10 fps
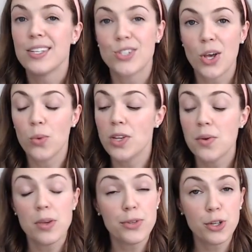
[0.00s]
So when
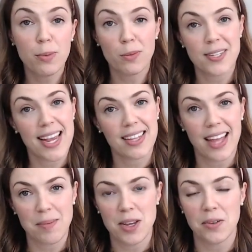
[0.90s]
you use your bulb to take a
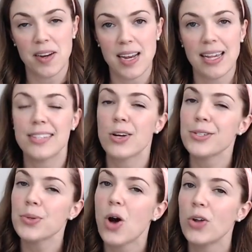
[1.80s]
light meter reading, it's
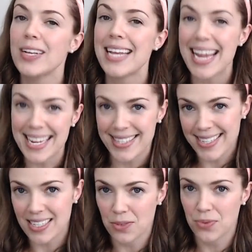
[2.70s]
also called an
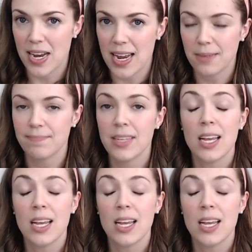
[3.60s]
incident reading.